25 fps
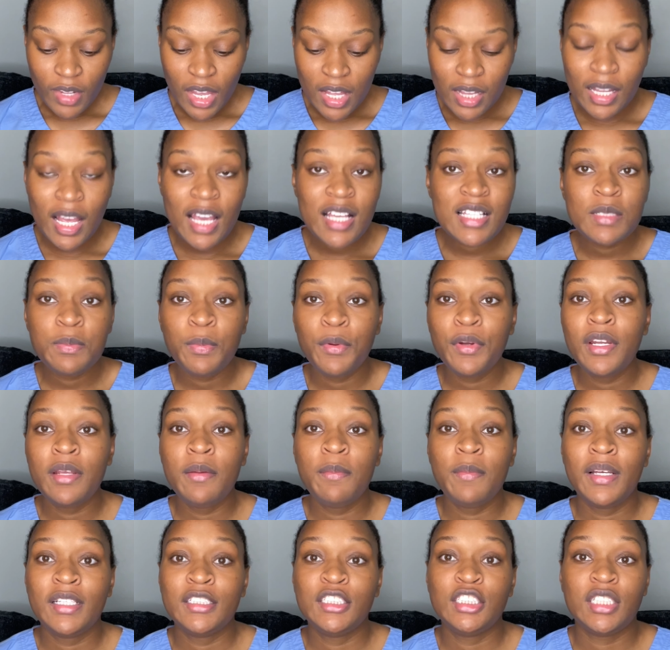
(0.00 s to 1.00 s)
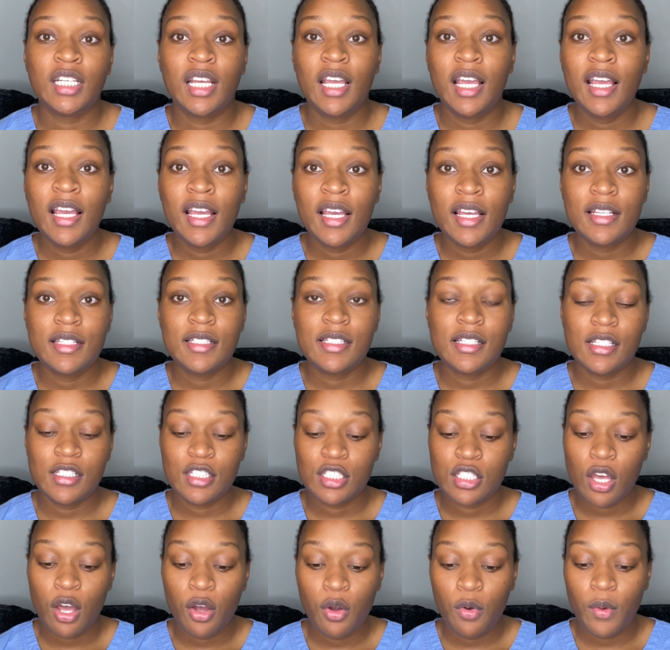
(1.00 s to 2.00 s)
that's pretty much it
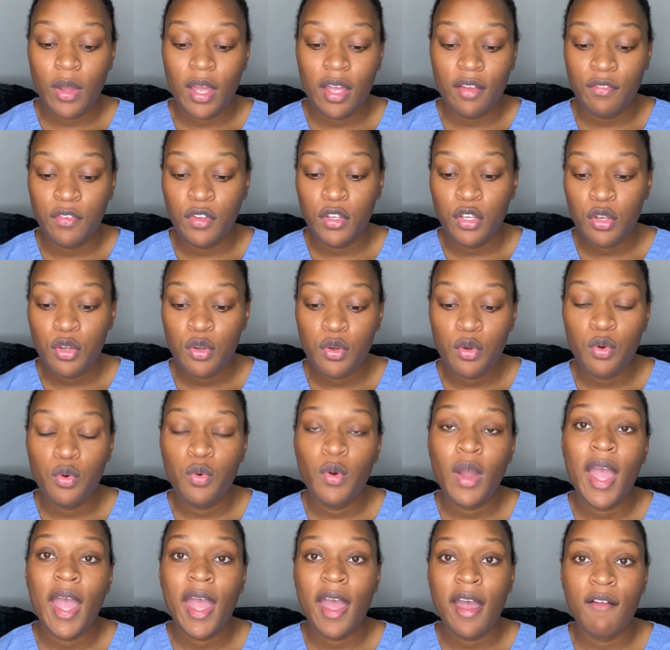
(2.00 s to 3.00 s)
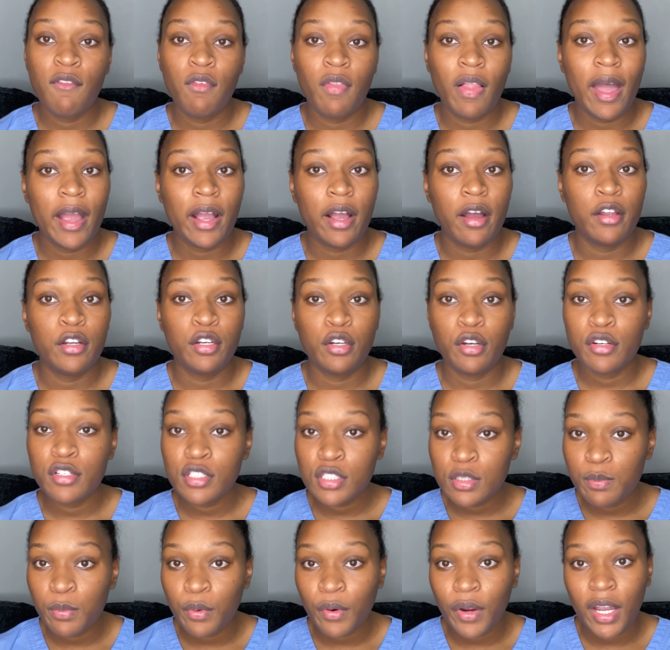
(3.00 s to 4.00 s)
so if you have like a nurse
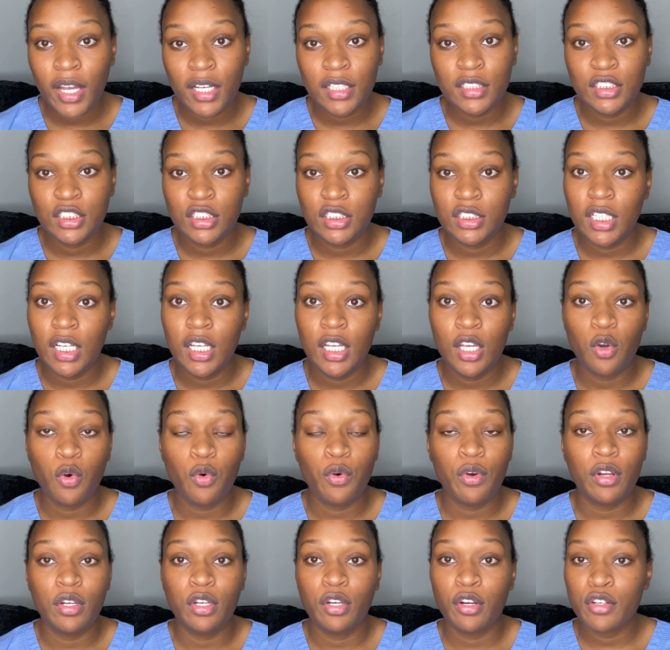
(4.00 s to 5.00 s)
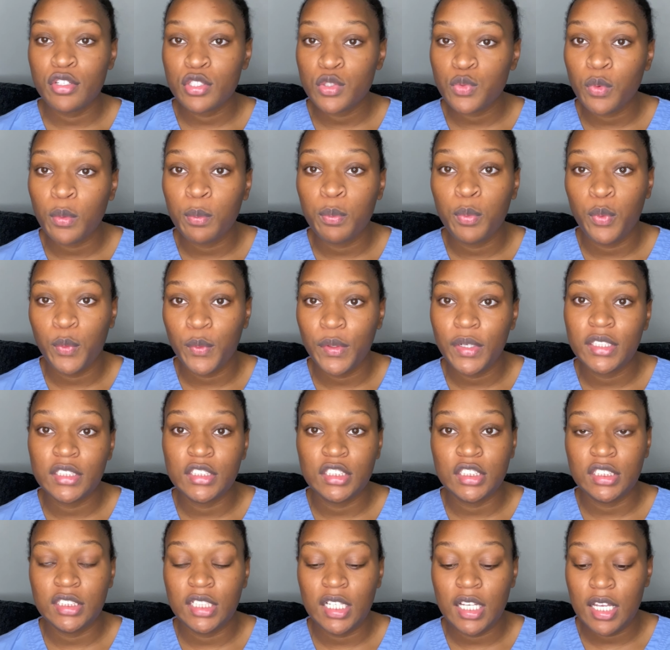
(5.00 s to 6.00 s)
brain sheet or a nurse report
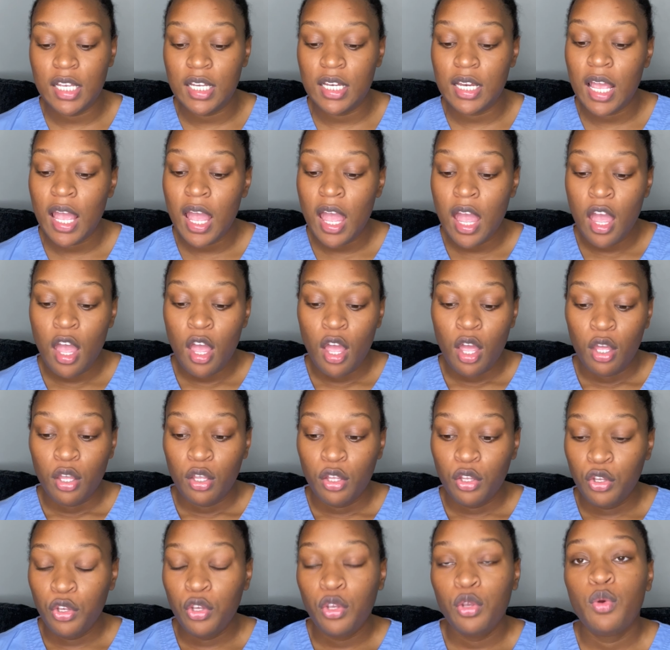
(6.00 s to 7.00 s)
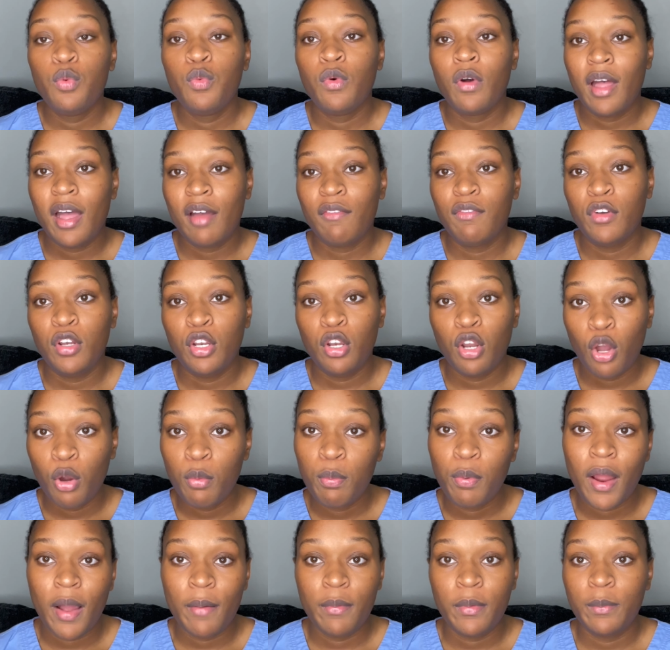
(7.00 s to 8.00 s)
sheet you will have no
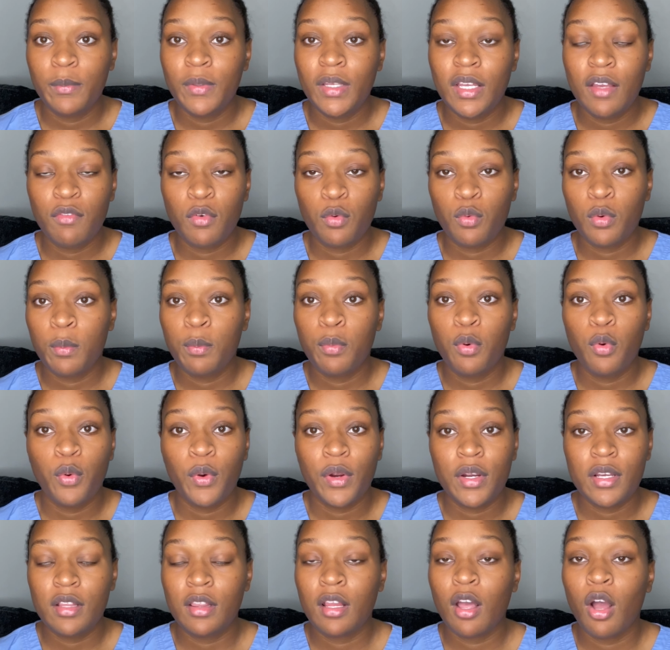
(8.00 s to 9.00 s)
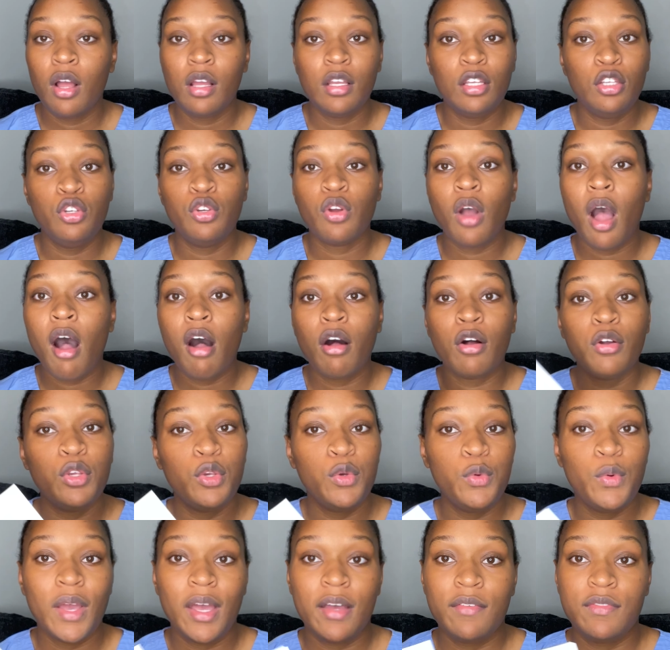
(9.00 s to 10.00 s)
problem giving report all
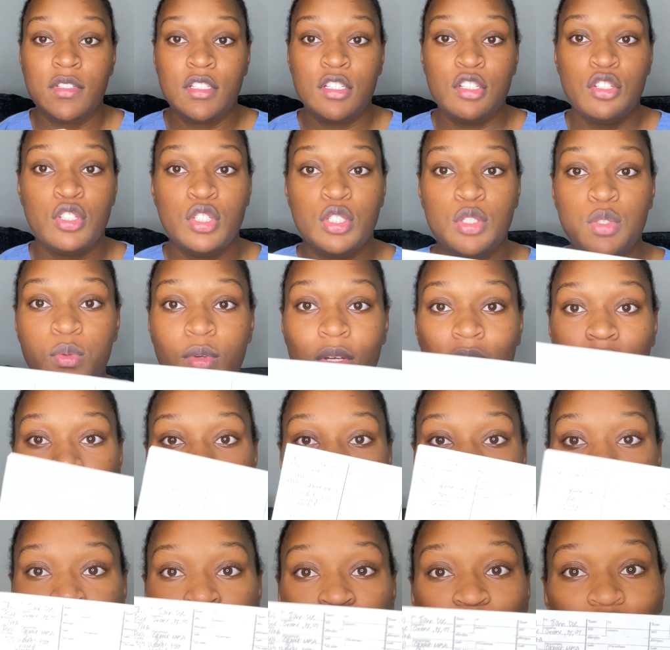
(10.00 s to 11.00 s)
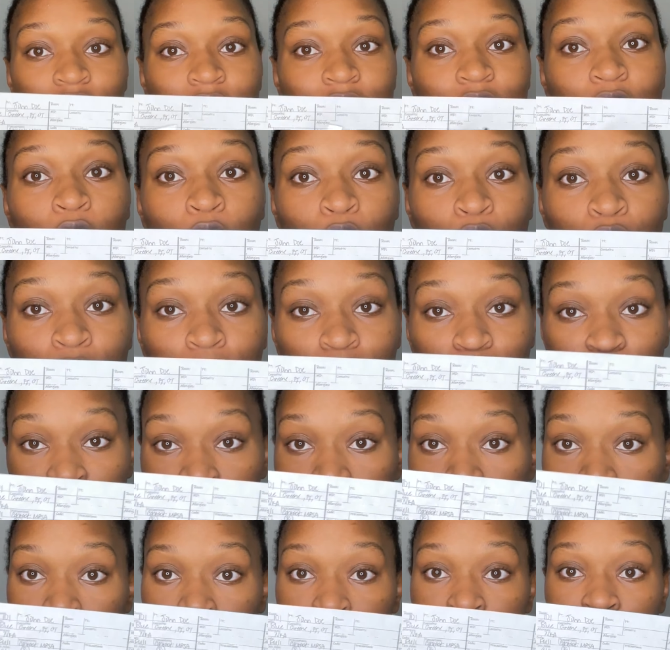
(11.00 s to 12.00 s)
you have to do is to just go from
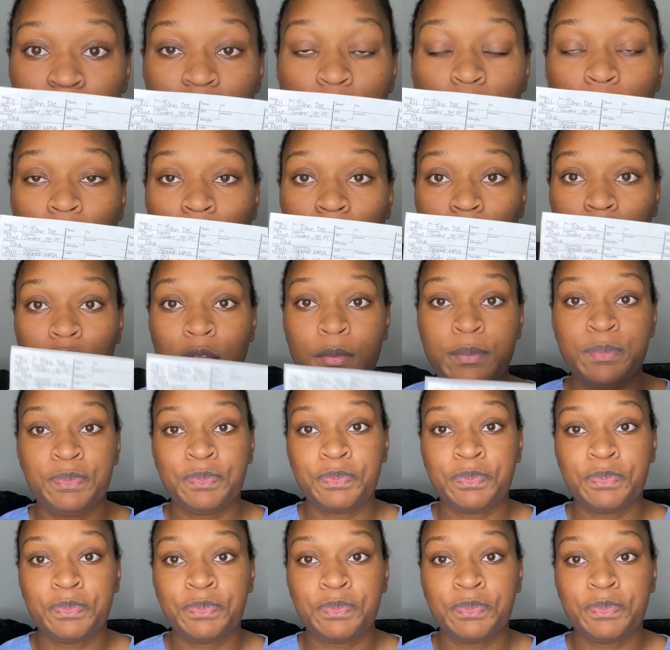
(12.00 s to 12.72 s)
top to bottom